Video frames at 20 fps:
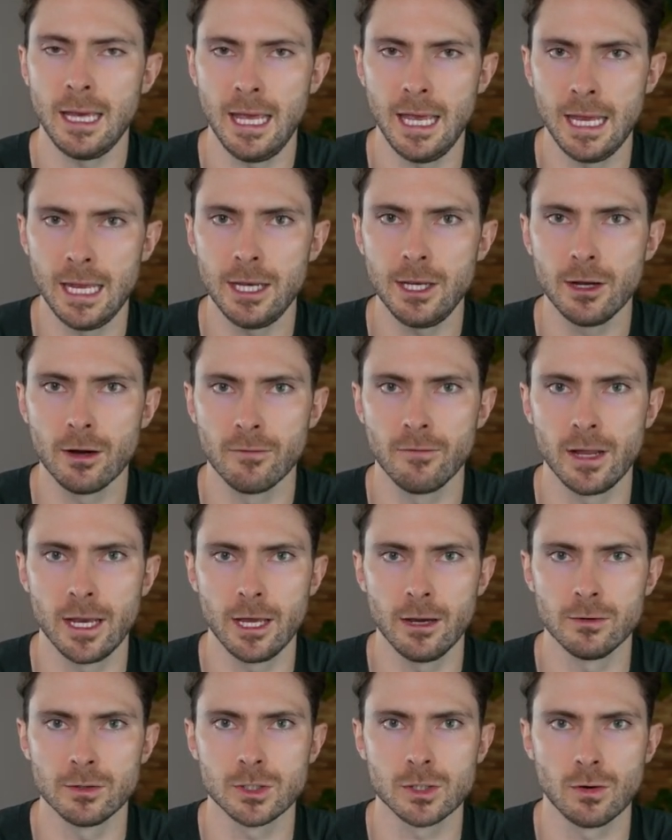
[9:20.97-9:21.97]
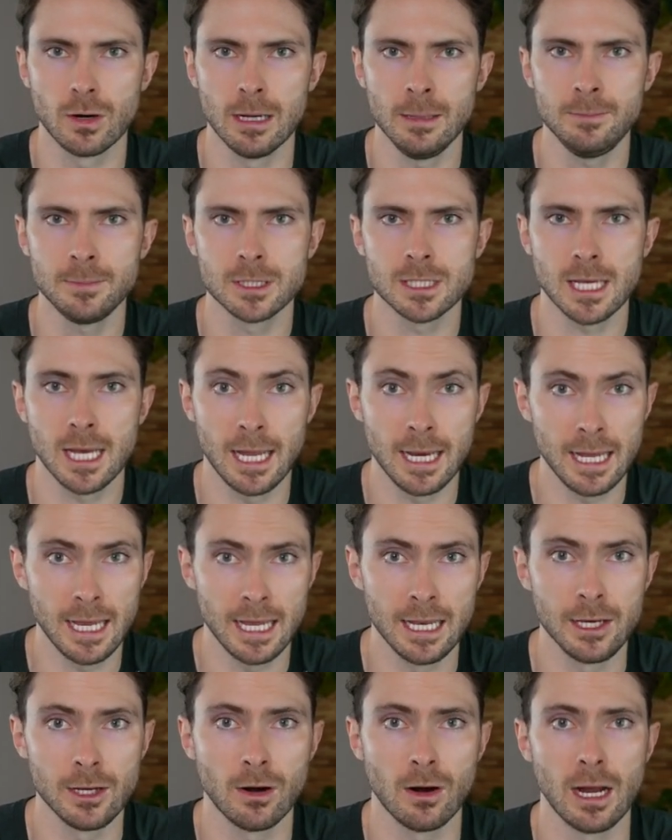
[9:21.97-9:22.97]
in your video scripts and
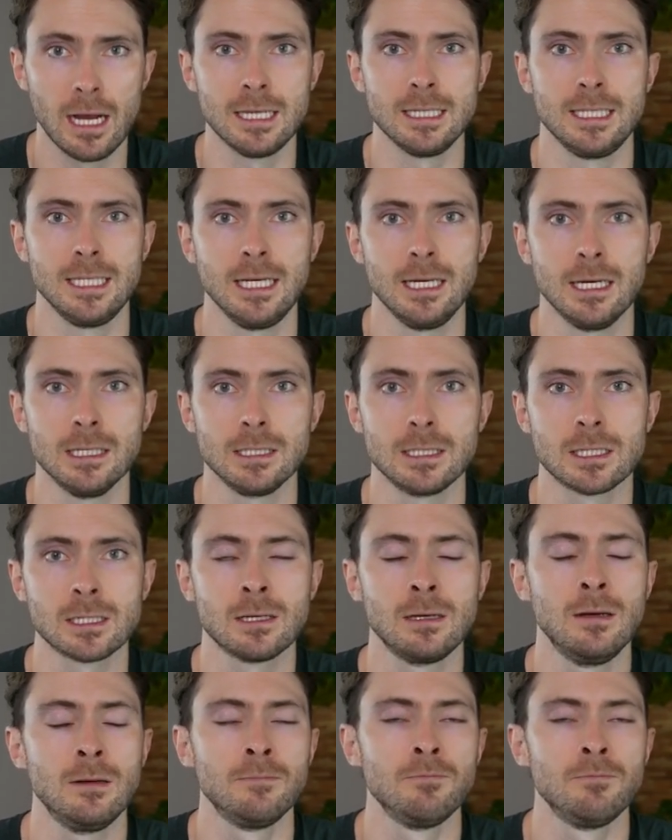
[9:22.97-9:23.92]
in your ideas.